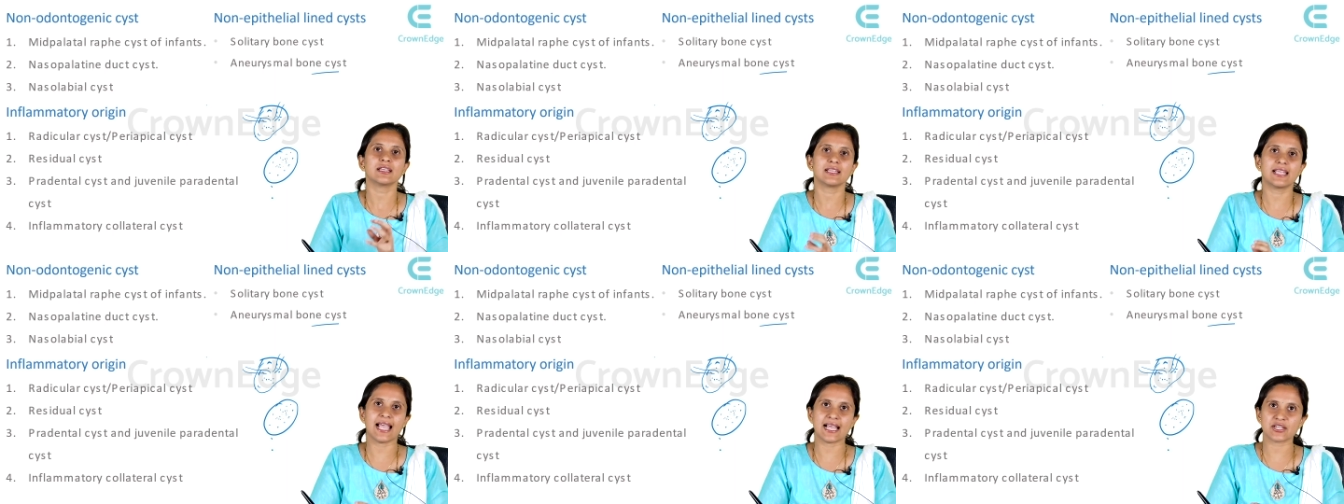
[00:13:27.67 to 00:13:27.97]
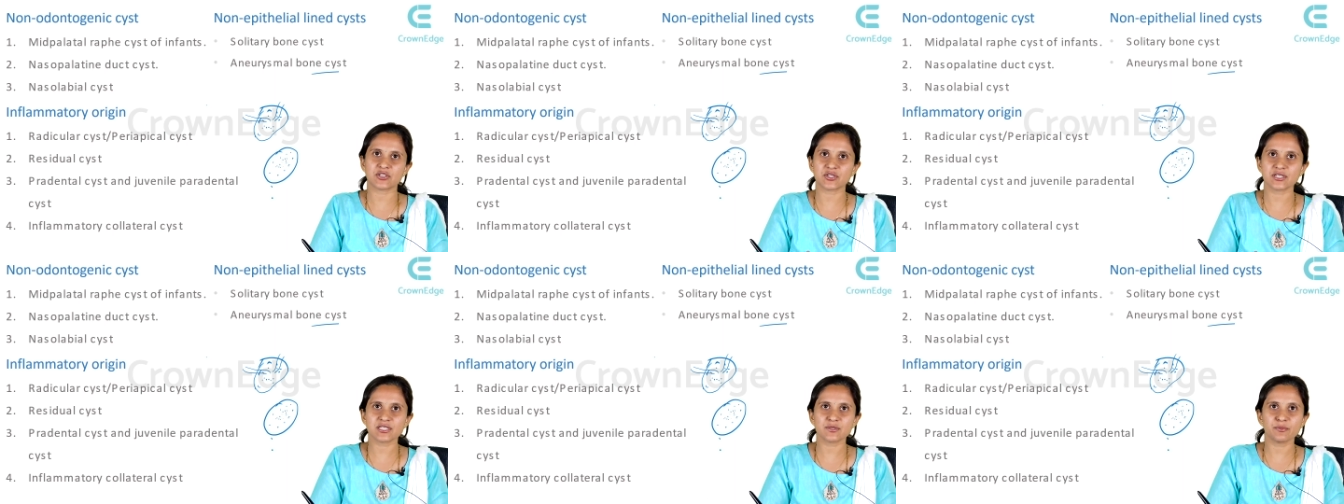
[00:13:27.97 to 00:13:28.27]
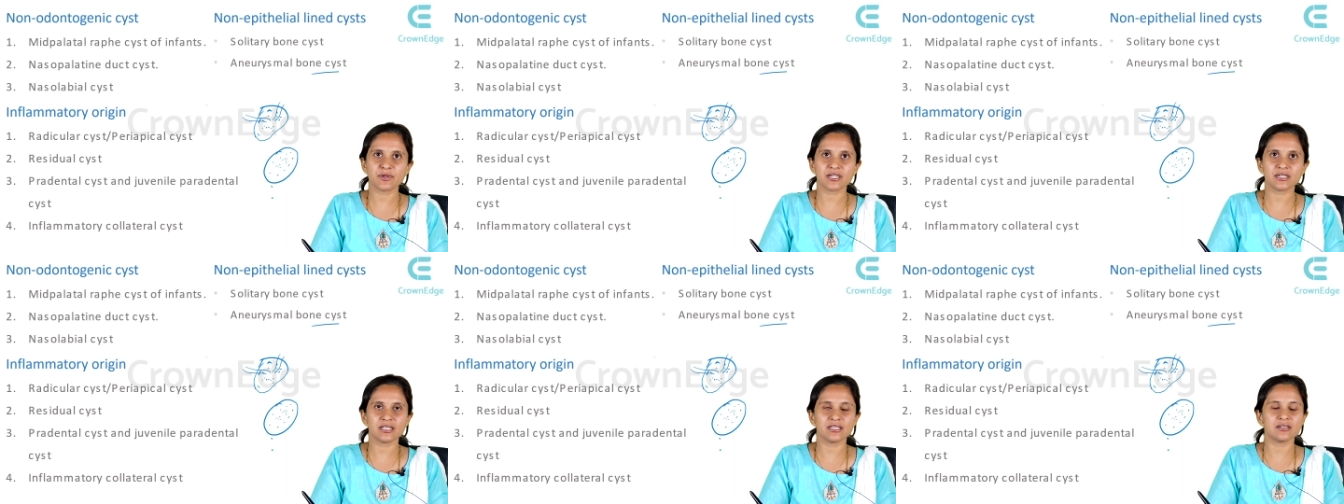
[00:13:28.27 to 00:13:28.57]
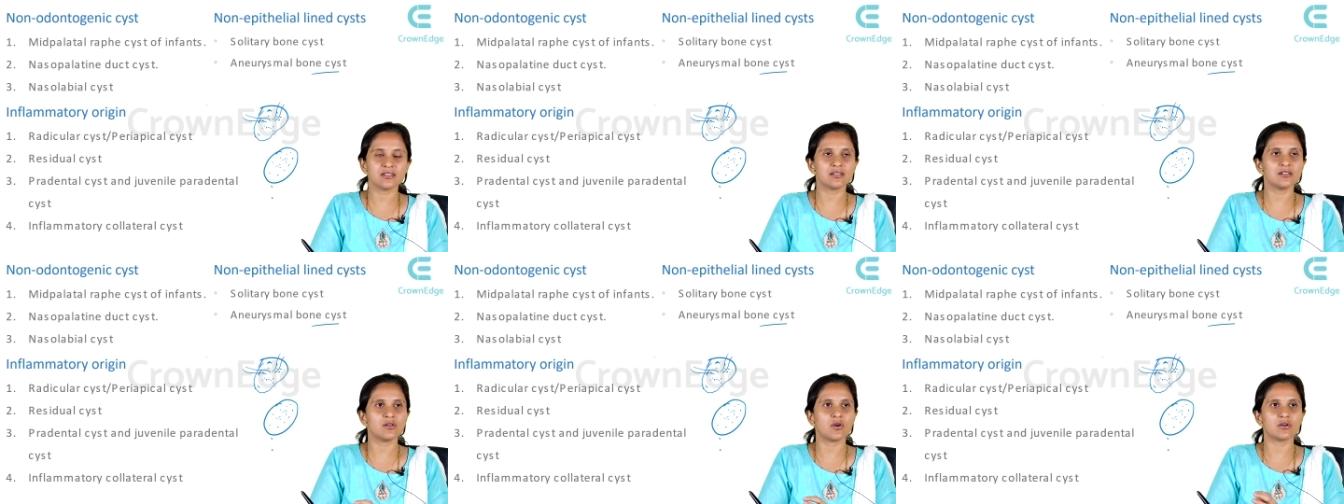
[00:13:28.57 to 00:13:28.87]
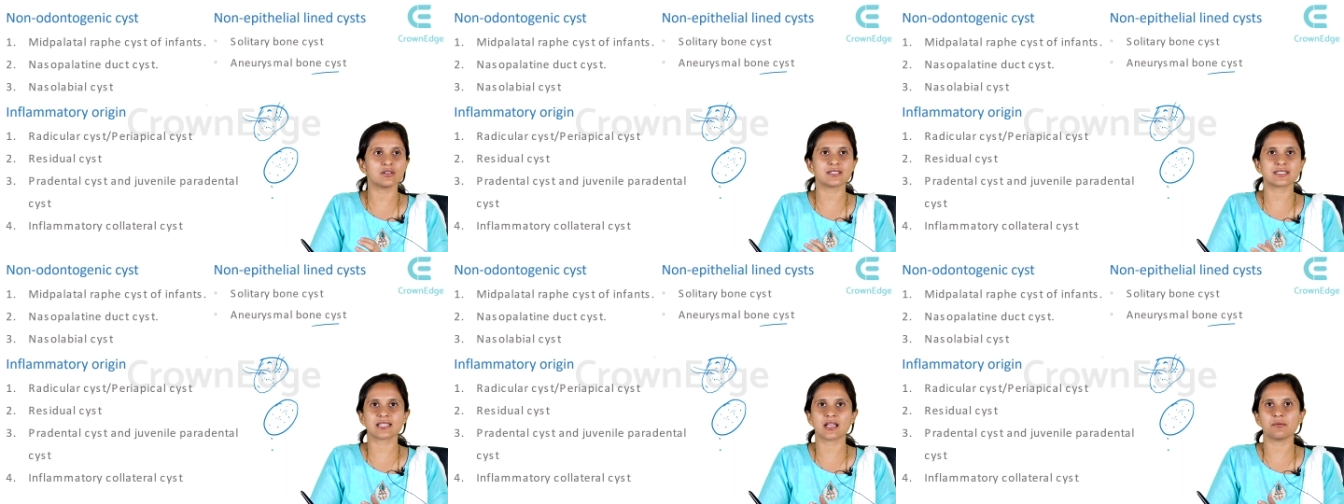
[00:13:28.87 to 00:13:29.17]
gaseous material
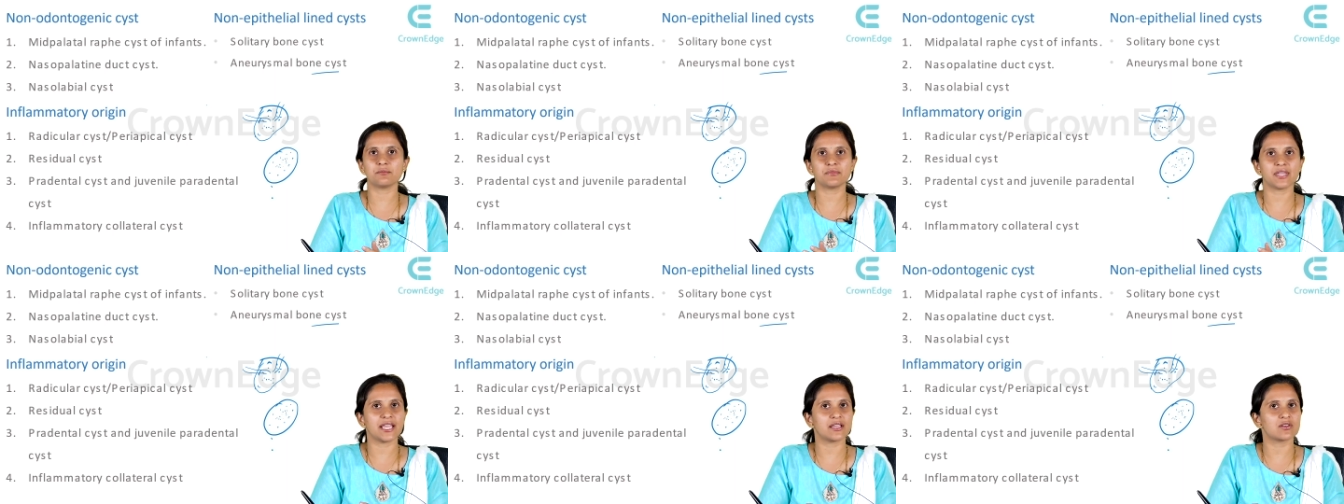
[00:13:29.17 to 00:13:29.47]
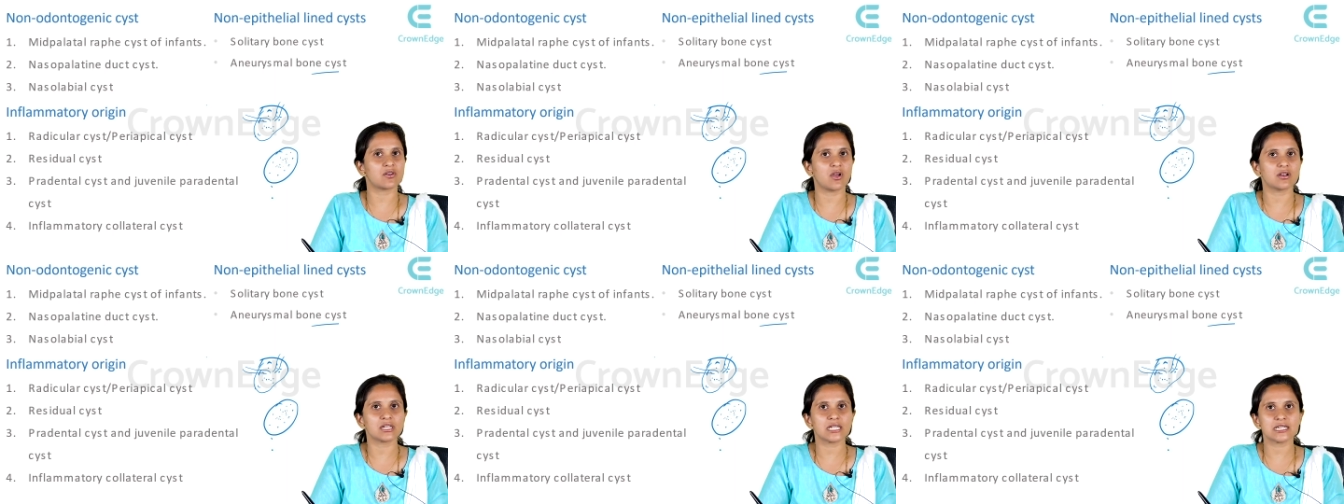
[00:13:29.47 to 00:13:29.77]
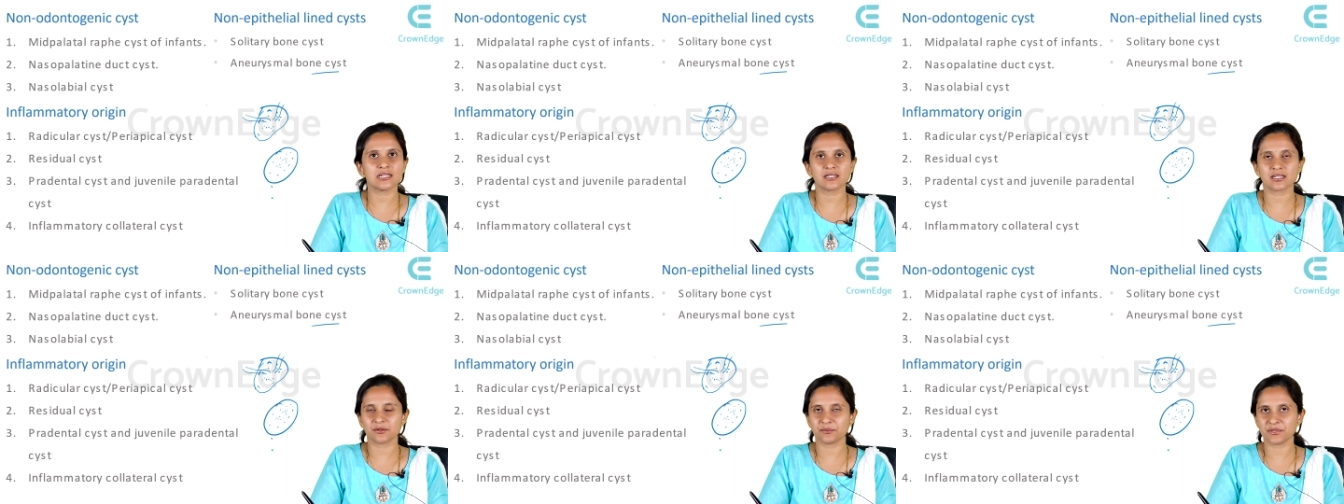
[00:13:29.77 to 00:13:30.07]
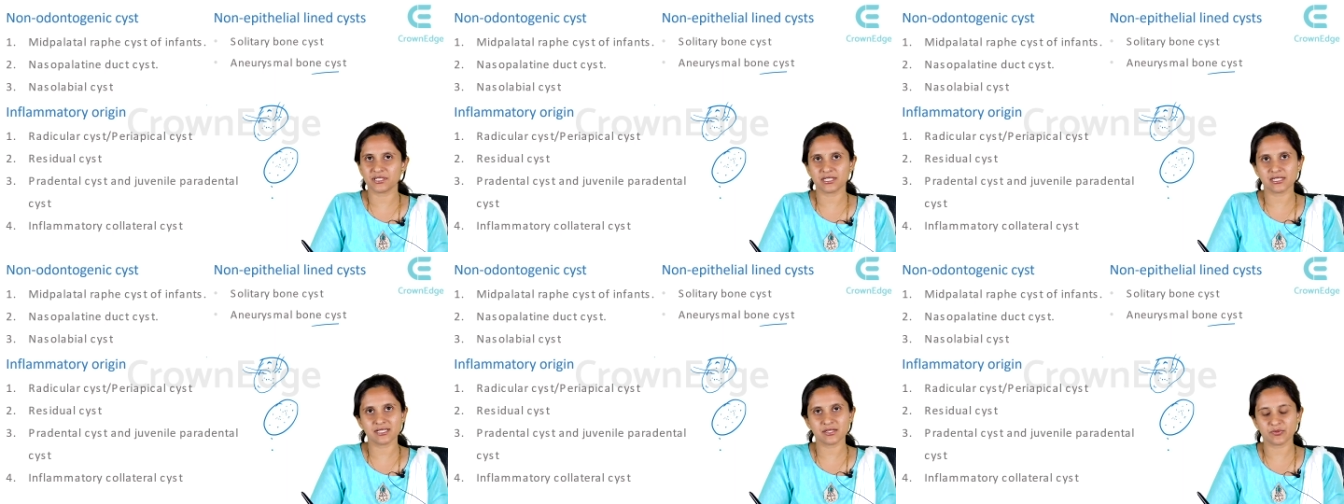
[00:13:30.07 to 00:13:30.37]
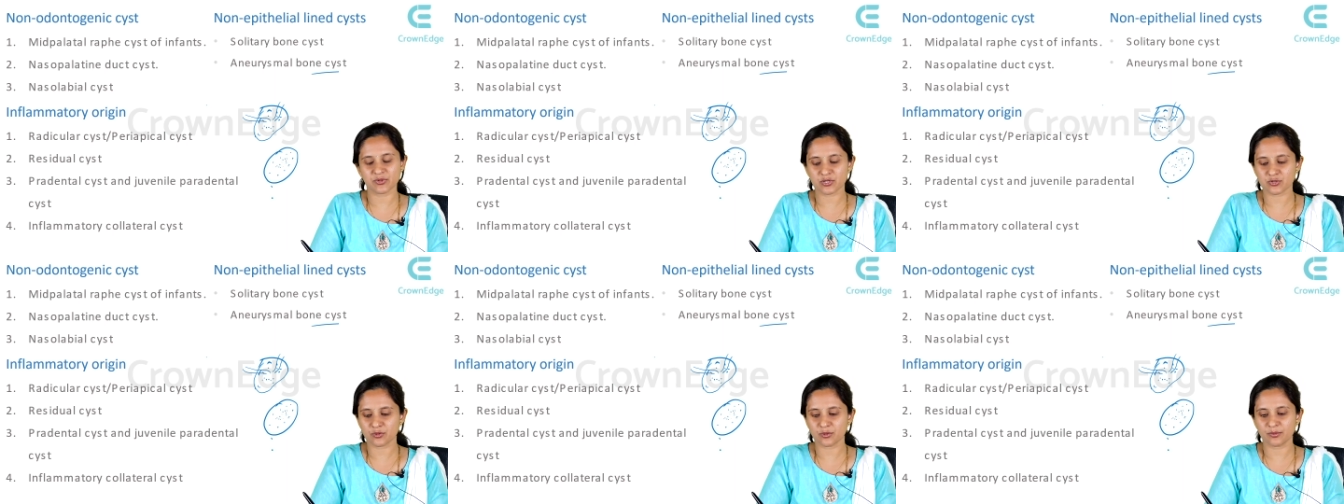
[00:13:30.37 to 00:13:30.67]
or some necrotic
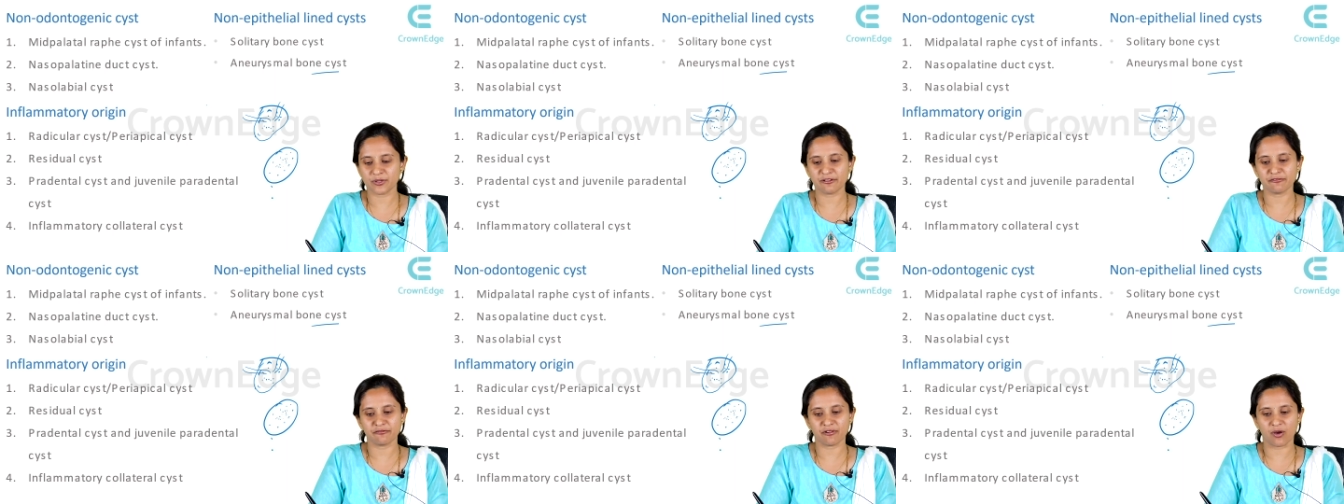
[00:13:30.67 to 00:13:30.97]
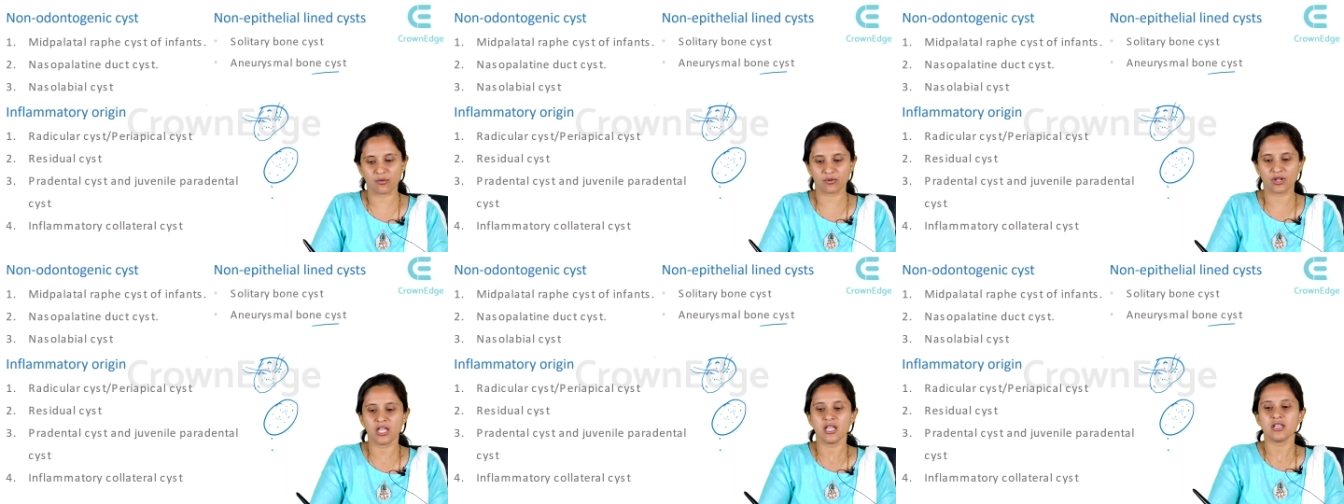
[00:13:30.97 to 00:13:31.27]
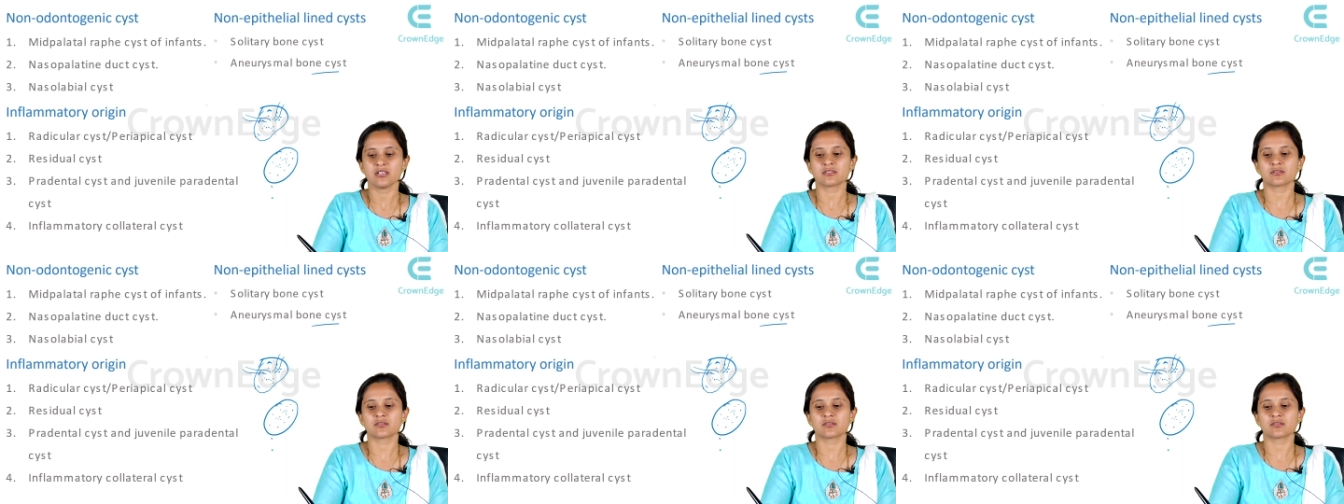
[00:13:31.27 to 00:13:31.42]
remnants which will be found.